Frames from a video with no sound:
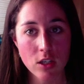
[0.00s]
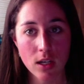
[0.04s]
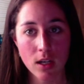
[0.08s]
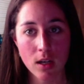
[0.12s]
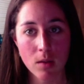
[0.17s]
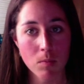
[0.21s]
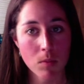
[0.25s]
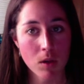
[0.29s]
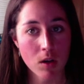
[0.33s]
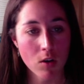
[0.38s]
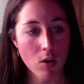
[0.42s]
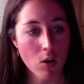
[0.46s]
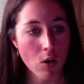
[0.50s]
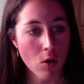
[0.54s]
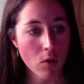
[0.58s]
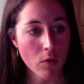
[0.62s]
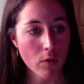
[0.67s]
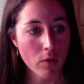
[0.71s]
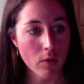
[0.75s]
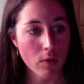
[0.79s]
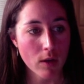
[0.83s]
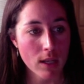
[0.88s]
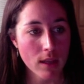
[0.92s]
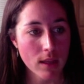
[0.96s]
and I'm going to
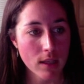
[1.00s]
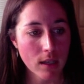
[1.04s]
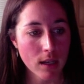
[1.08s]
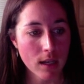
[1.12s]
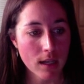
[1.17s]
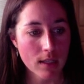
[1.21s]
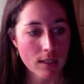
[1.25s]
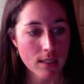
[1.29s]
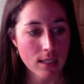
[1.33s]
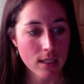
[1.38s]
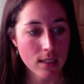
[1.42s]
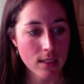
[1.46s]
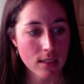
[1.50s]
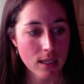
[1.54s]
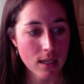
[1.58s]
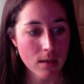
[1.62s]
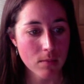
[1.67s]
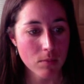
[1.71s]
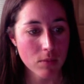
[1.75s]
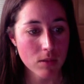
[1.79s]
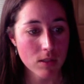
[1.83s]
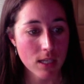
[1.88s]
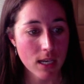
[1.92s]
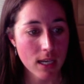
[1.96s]
overwrite the content
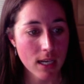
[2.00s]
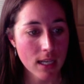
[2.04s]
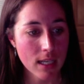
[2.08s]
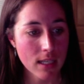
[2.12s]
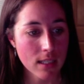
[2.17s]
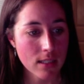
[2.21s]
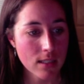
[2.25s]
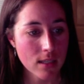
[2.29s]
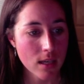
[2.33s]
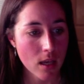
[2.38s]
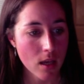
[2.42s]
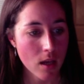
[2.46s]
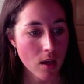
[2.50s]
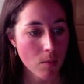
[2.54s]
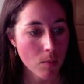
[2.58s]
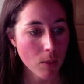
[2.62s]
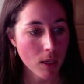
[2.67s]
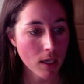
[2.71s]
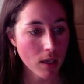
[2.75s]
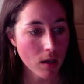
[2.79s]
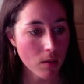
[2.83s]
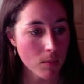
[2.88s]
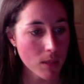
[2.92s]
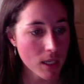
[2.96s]
type settings by
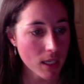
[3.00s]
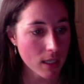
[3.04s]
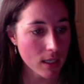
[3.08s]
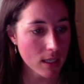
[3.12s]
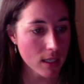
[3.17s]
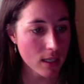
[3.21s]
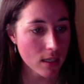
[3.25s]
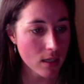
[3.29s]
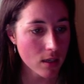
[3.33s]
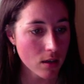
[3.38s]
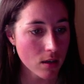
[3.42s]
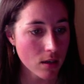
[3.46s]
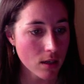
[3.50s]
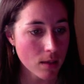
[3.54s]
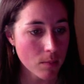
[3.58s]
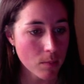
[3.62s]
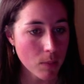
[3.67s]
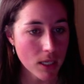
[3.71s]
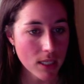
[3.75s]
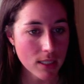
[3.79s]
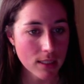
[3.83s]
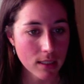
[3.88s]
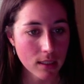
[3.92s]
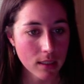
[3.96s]
coming in here and
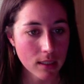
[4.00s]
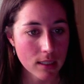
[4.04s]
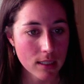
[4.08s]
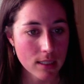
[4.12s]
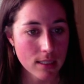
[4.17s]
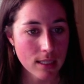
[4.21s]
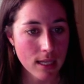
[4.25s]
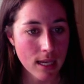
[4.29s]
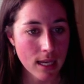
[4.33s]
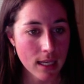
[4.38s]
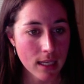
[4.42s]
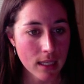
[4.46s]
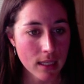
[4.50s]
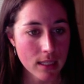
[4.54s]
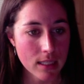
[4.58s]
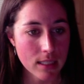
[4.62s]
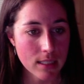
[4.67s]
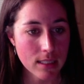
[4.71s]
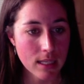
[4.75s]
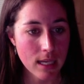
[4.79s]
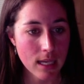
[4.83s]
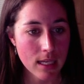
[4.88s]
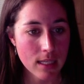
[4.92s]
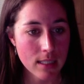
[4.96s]
basically saying, in
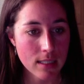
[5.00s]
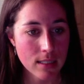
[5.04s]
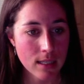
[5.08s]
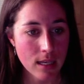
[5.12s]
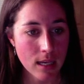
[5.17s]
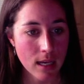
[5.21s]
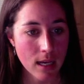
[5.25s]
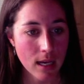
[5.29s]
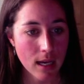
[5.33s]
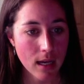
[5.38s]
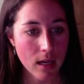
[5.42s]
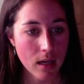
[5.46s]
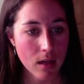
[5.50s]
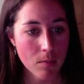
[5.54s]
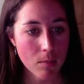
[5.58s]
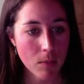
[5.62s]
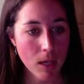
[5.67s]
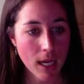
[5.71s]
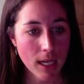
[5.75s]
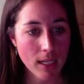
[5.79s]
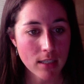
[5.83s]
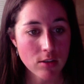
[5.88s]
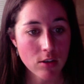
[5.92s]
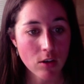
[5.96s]
this case,
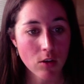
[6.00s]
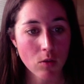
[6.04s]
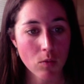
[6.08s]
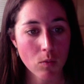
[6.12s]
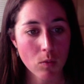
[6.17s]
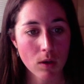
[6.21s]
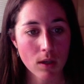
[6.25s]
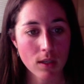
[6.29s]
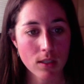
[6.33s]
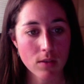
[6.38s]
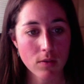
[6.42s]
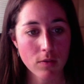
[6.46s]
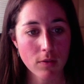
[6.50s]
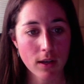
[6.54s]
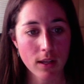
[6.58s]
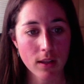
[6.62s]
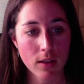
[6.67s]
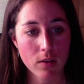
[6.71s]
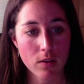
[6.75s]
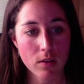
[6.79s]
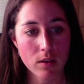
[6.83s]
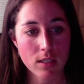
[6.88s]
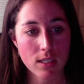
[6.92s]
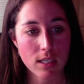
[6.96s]
I don't want to
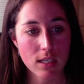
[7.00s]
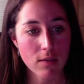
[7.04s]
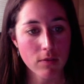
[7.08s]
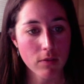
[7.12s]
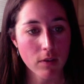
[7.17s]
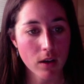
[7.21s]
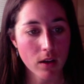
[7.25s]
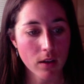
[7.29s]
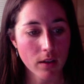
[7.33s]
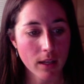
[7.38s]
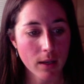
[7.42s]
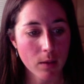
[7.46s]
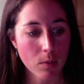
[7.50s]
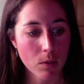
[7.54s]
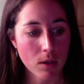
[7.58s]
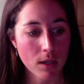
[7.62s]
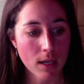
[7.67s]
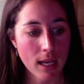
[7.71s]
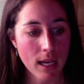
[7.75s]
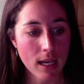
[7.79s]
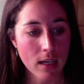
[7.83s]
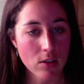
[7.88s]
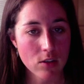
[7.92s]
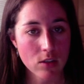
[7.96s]
follow the default. I want
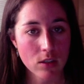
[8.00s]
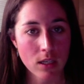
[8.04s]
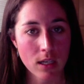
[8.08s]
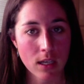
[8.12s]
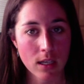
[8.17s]
to actually